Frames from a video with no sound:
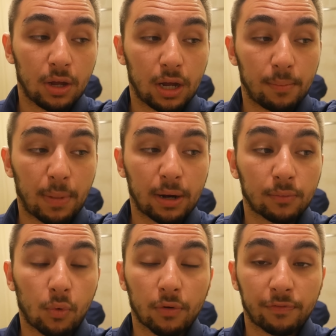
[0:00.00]

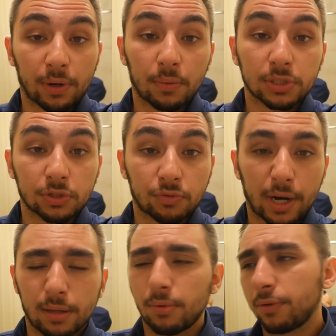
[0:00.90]
Modern Warfare was
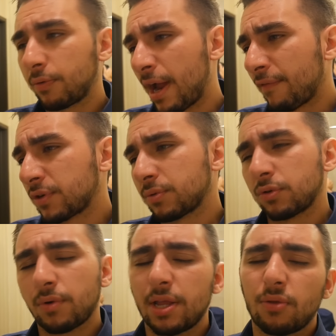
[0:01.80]
incredible. The graphics were
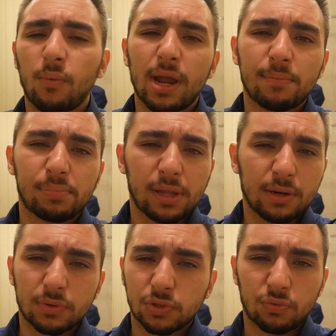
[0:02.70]
great. The way it
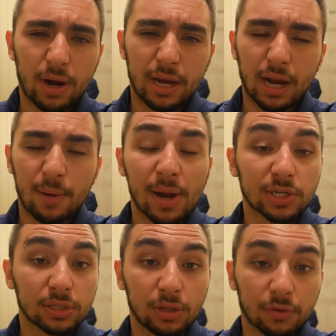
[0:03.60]
played was great. I'm
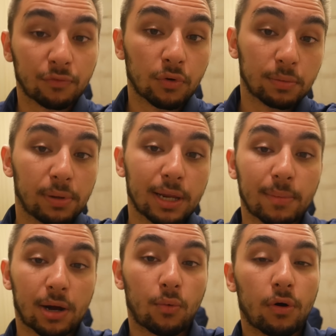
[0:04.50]
actually looking forward to playing
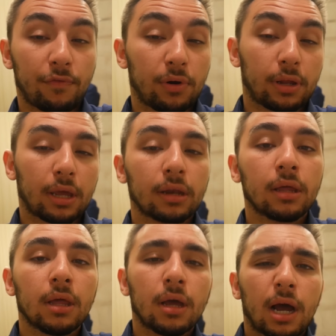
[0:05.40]
Modern Warfare again.
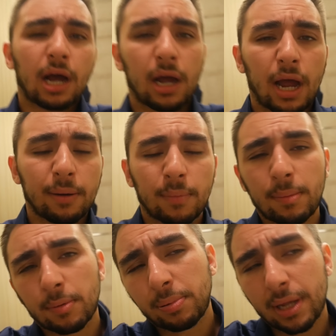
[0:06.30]
I
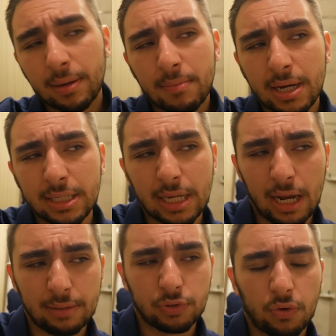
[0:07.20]
remember playing many
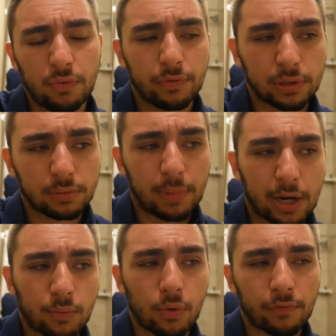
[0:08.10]
times over
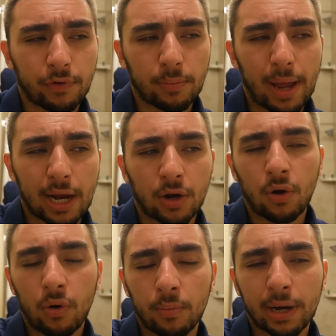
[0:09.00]
Modern Warfare back
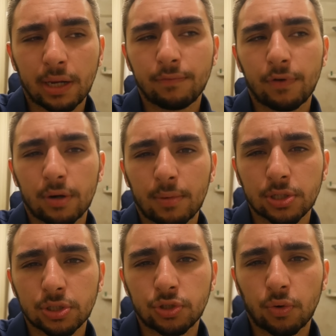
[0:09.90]
home, and I very
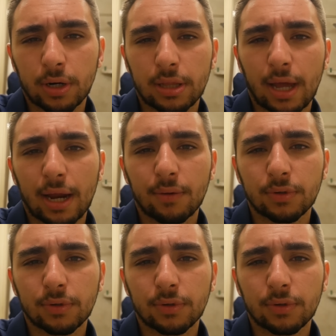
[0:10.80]
much enjoyed that.